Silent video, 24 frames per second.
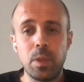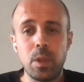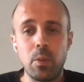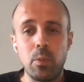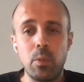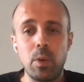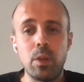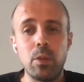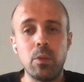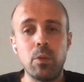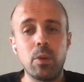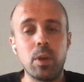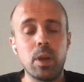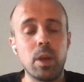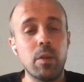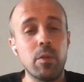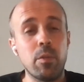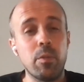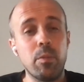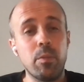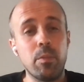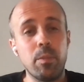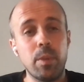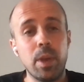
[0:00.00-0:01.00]
when you
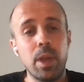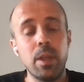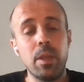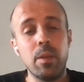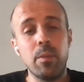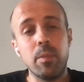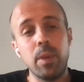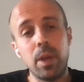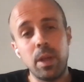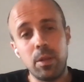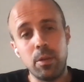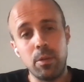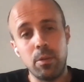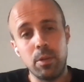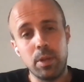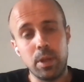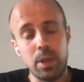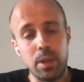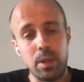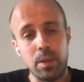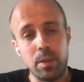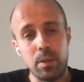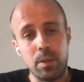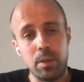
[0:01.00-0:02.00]
have many manual
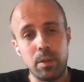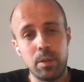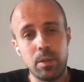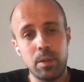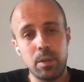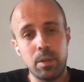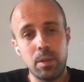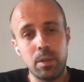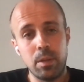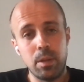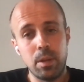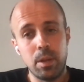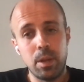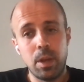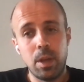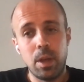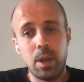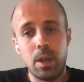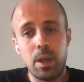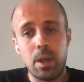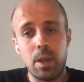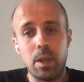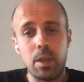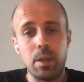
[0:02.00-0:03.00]
cases
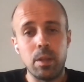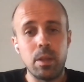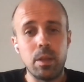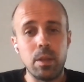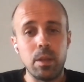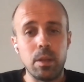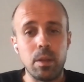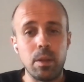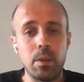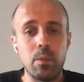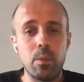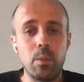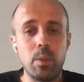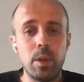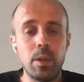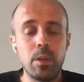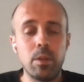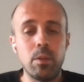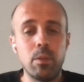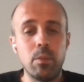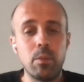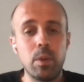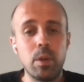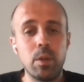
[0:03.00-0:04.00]
and
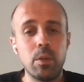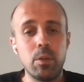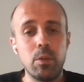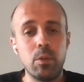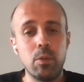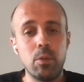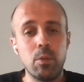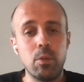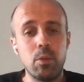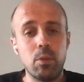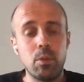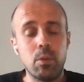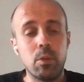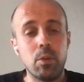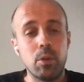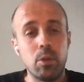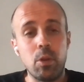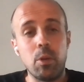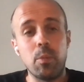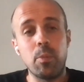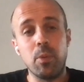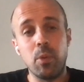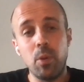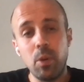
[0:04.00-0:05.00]
when your
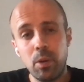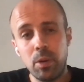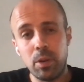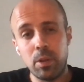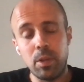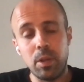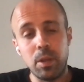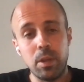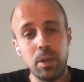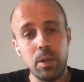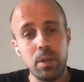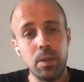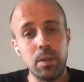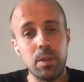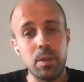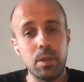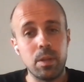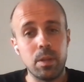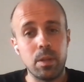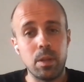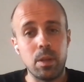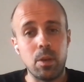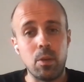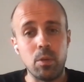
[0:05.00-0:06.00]
priority
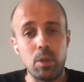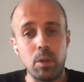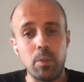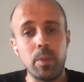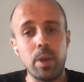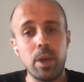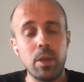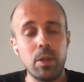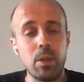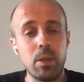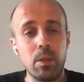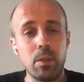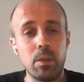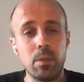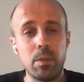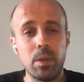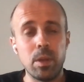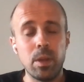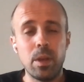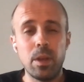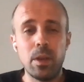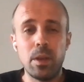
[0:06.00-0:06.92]
is automation,